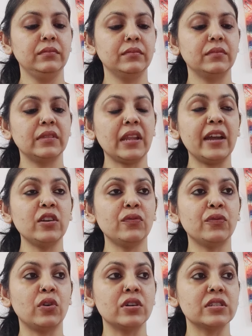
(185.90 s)
Nine of
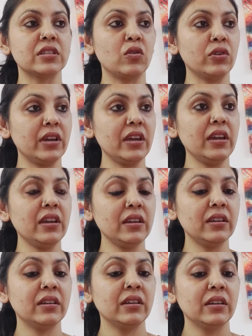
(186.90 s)
Wands. Okay.
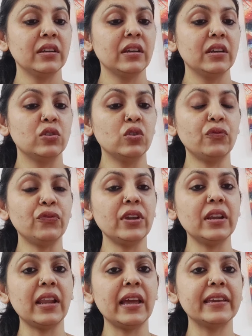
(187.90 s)
You feel
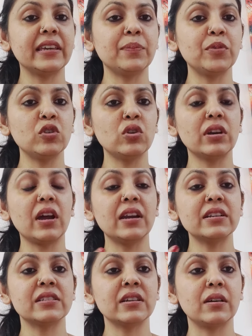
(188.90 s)
like keeping your
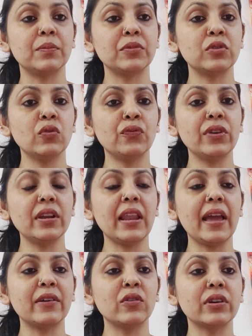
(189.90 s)
guards up. You feel
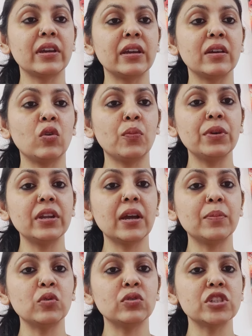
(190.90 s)
like, okay, opening up
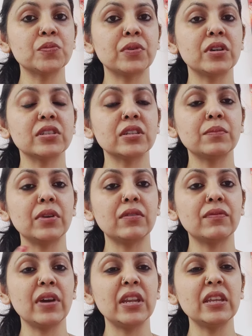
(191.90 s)
to this person, but
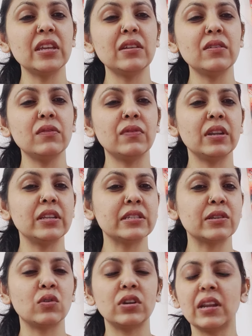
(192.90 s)
very, very
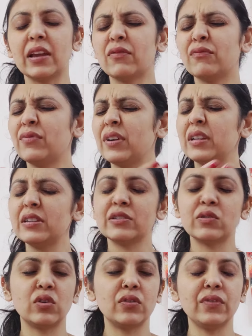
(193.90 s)
slowly, like very
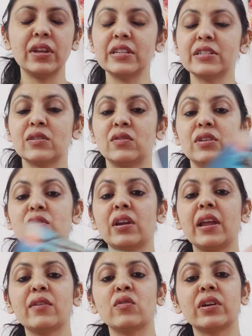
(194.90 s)
slowly, very slowly. You are
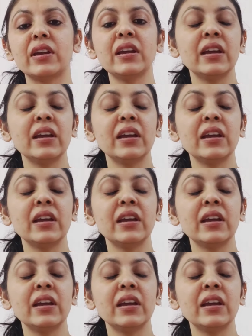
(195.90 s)
like, okay,